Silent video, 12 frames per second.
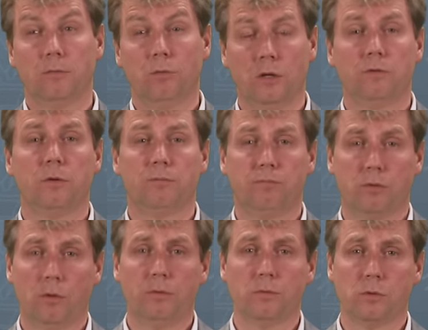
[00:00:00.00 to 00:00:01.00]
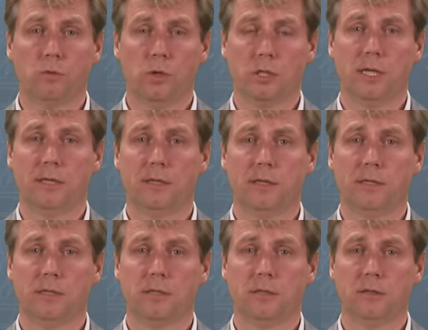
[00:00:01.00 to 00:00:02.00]
one of the problems was that
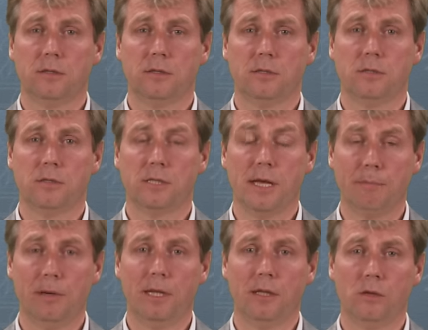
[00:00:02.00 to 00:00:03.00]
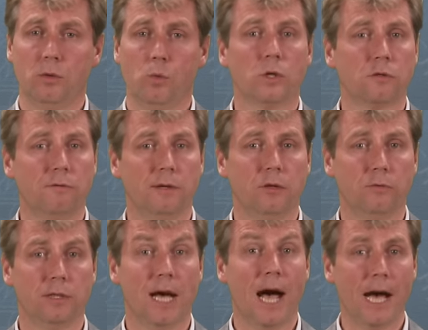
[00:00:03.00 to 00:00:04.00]
this Zeppelin was filled
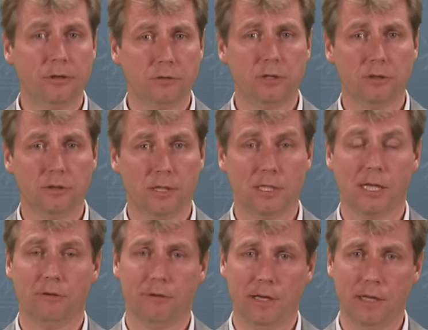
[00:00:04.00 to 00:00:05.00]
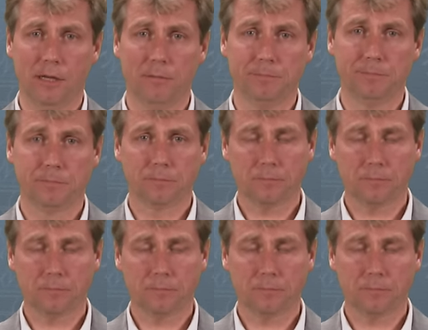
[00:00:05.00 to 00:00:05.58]
with hydrogen instead of helium,